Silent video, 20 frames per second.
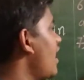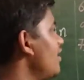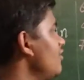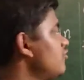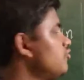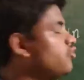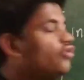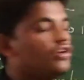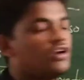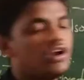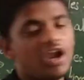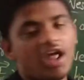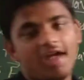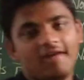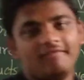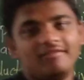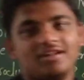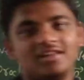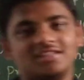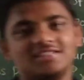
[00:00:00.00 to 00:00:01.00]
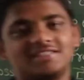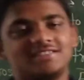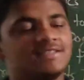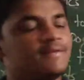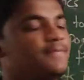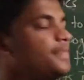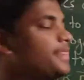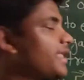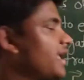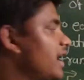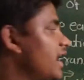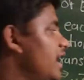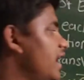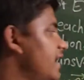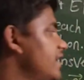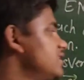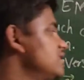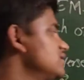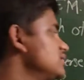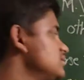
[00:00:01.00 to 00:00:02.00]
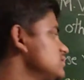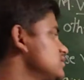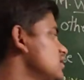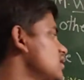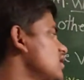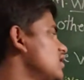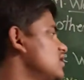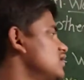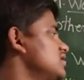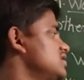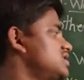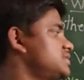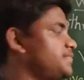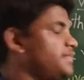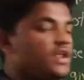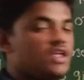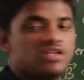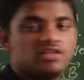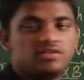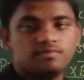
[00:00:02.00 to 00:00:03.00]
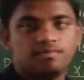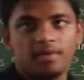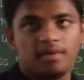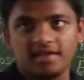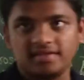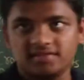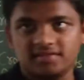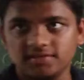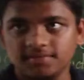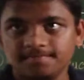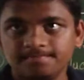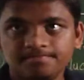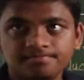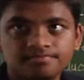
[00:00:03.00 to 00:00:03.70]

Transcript: also travels in free space.